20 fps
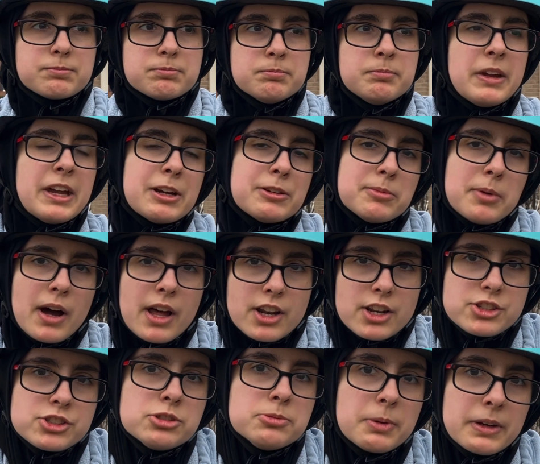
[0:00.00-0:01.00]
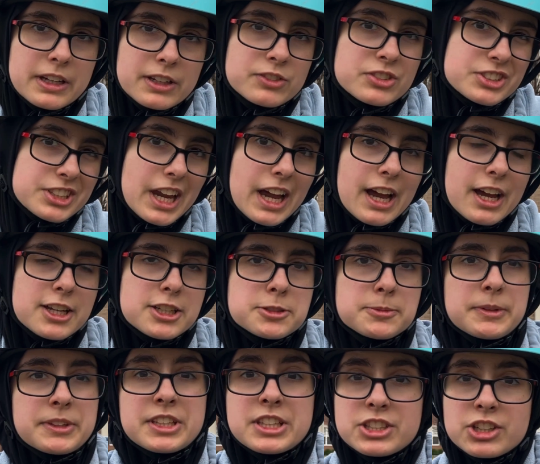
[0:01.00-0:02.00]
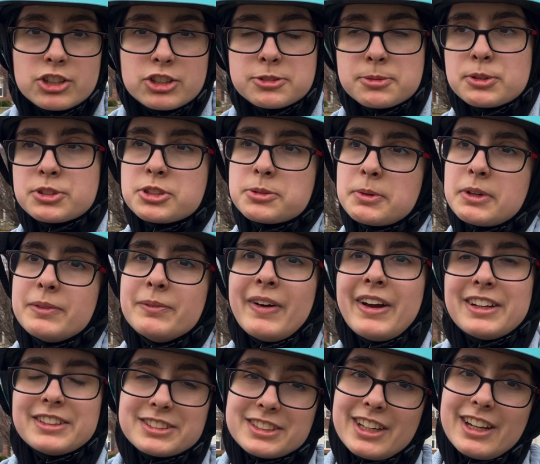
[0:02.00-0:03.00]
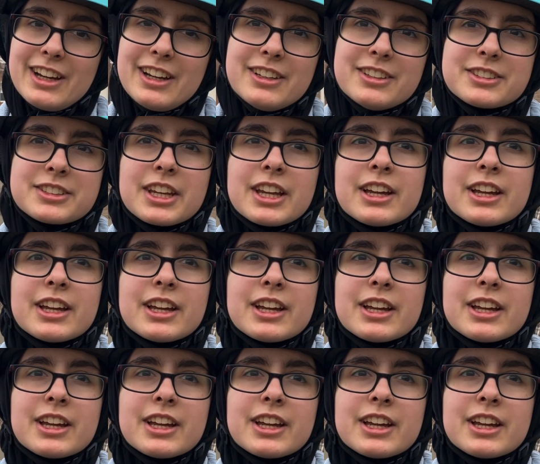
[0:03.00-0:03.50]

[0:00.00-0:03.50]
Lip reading: may have bought a too big of size, but these are supposed to be my size.